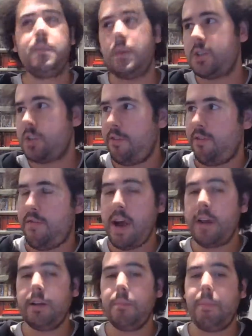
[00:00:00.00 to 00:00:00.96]
there's the
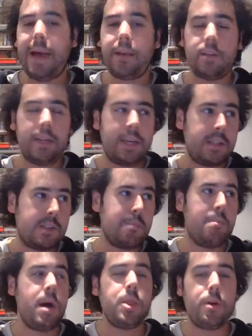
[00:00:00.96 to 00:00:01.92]
final battle against
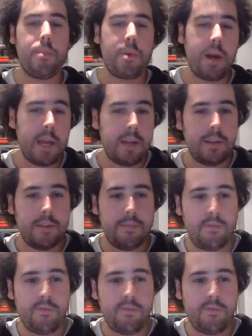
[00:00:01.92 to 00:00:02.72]
Mother Brain, the